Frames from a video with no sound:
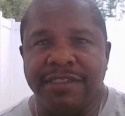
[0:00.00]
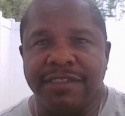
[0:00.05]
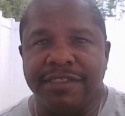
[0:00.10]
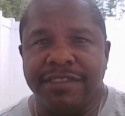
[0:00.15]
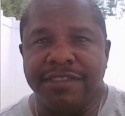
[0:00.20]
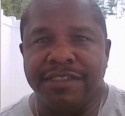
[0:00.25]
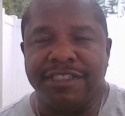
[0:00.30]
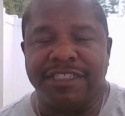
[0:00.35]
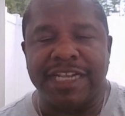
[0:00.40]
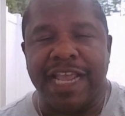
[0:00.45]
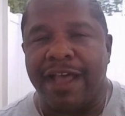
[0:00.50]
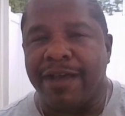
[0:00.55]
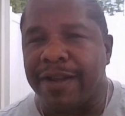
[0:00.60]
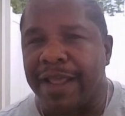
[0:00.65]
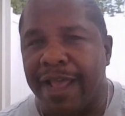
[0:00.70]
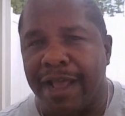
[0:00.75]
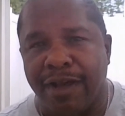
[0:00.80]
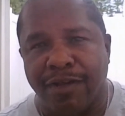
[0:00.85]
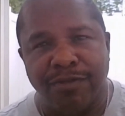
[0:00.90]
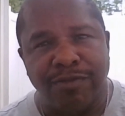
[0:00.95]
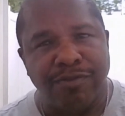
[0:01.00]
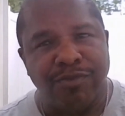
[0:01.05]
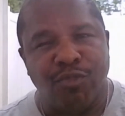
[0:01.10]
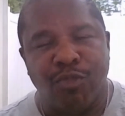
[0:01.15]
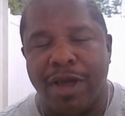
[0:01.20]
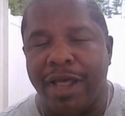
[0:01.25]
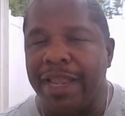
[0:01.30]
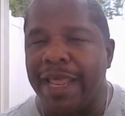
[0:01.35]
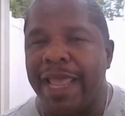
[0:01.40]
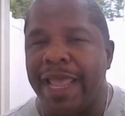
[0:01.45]
Shout out,
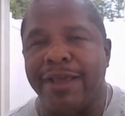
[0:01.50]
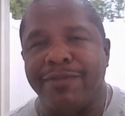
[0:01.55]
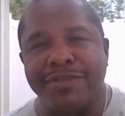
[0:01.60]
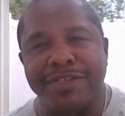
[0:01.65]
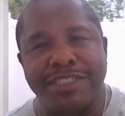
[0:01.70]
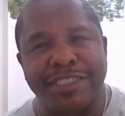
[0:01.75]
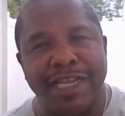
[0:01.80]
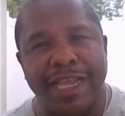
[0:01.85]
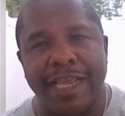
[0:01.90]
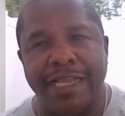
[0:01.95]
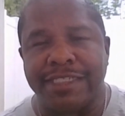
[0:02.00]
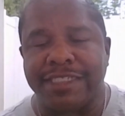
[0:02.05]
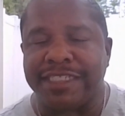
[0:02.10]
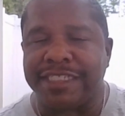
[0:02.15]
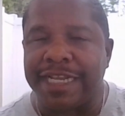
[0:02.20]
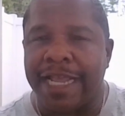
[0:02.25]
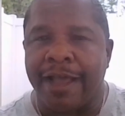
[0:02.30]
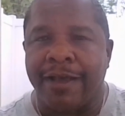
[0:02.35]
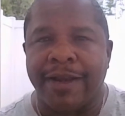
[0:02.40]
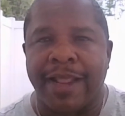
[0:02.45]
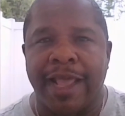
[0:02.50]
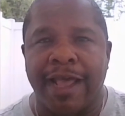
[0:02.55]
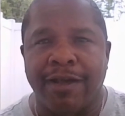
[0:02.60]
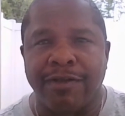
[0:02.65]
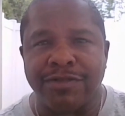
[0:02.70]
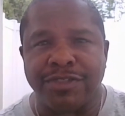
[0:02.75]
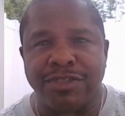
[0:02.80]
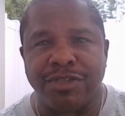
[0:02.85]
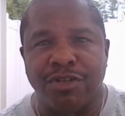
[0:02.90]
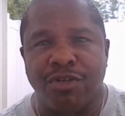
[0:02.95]
while I have a chance, shout out
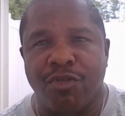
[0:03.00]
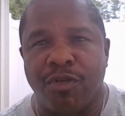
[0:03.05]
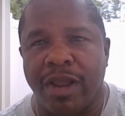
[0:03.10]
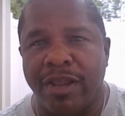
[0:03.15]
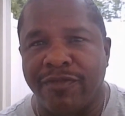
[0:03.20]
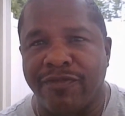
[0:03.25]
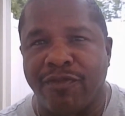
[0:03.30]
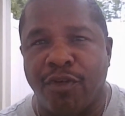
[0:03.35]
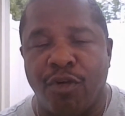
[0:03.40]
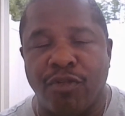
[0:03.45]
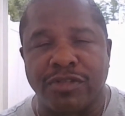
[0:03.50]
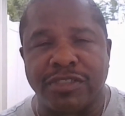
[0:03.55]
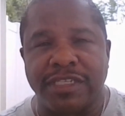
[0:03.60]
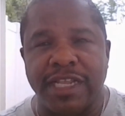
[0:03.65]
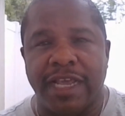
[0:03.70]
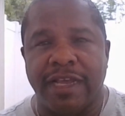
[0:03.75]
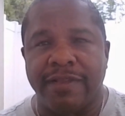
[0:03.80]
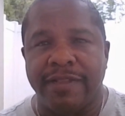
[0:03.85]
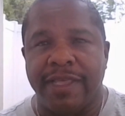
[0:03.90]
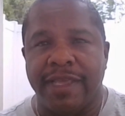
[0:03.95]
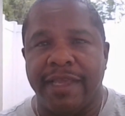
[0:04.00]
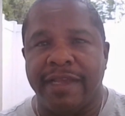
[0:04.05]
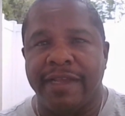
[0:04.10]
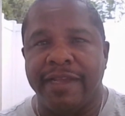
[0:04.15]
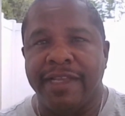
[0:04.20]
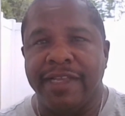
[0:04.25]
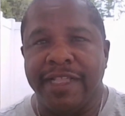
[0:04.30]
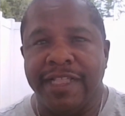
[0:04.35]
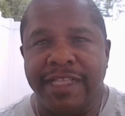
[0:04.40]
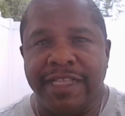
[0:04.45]
to the great folks down there.
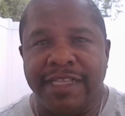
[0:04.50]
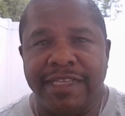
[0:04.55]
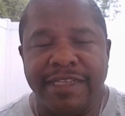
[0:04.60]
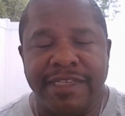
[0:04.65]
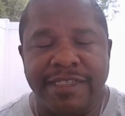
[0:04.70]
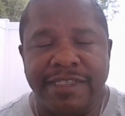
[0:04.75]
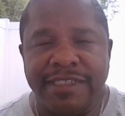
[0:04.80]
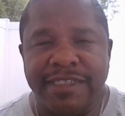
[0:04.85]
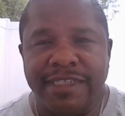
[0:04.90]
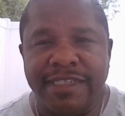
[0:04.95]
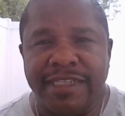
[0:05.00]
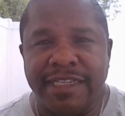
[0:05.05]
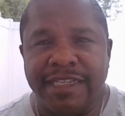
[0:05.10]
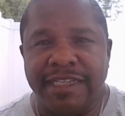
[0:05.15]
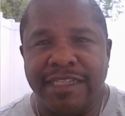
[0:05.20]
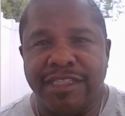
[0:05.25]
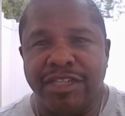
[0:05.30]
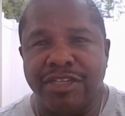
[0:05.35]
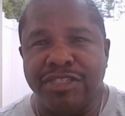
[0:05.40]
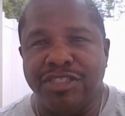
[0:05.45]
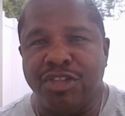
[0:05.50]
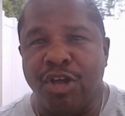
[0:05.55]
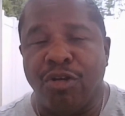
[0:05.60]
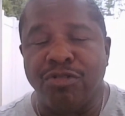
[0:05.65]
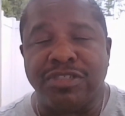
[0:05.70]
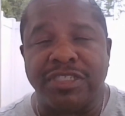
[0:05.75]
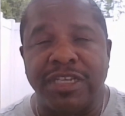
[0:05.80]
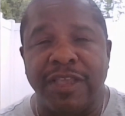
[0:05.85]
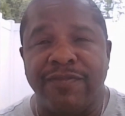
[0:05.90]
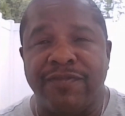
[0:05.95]
The
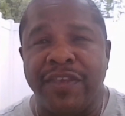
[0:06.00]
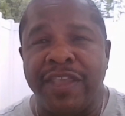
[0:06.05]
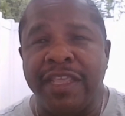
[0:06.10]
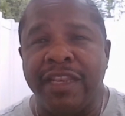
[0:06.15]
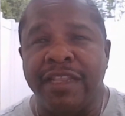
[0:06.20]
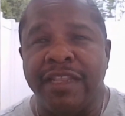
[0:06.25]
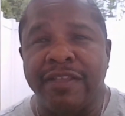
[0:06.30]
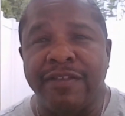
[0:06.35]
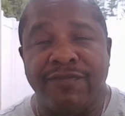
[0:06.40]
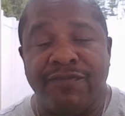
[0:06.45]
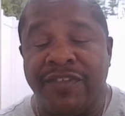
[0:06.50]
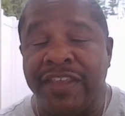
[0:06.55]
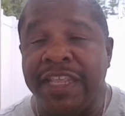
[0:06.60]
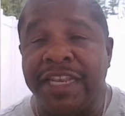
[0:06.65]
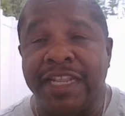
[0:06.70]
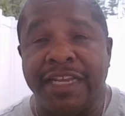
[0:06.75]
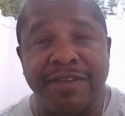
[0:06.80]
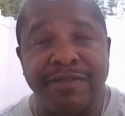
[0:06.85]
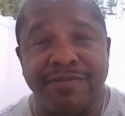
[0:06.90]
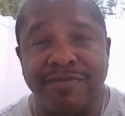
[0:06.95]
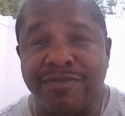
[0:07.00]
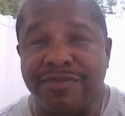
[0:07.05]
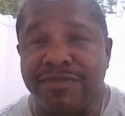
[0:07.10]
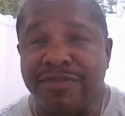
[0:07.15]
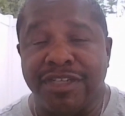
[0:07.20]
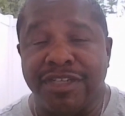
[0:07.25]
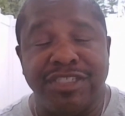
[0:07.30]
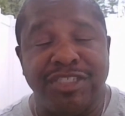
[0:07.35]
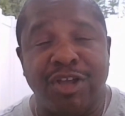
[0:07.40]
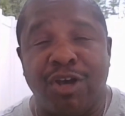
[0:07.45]
Dolce Vita,
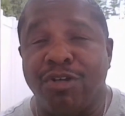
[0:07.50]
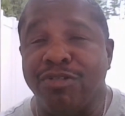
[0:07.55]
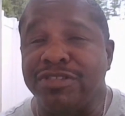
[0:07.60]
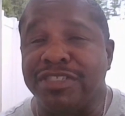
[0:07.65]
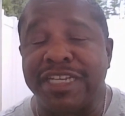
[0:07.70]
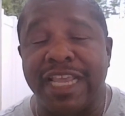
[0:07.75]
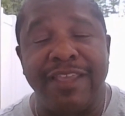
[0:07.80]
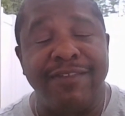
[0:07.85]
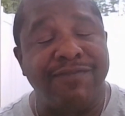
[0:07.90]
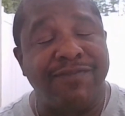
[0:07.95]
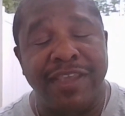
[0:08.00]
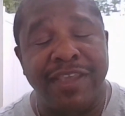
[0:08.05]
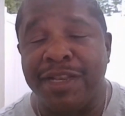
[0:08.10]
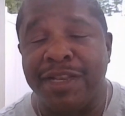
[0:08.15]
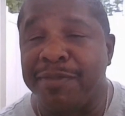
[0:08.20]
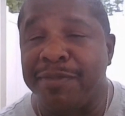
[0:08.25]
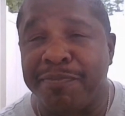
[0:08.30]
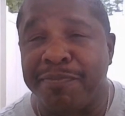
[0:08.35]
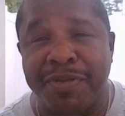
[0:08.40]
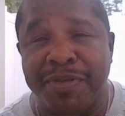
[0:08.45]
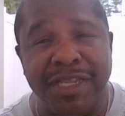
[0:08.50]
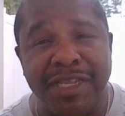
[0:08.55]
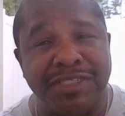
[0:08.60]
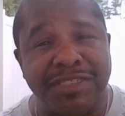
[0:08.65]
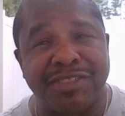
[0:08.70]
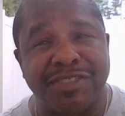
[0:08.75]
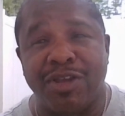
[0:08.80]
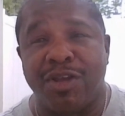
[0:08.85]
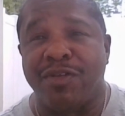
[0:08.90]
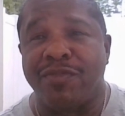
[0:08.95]
the Dolce Vita Beach
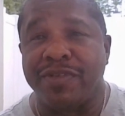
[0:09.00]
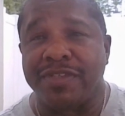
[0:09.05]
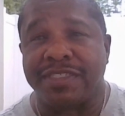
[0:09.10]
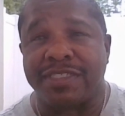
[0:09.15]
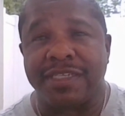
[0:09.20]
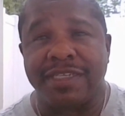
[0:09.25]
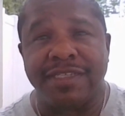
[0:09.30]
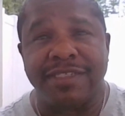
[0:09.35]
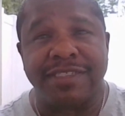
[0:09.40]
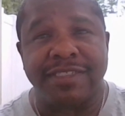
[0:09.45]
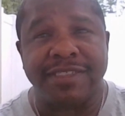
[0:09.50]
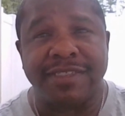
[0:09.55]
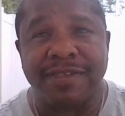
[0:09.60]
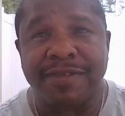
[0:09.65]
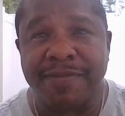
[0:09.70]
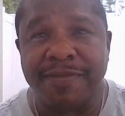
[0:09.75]
Services,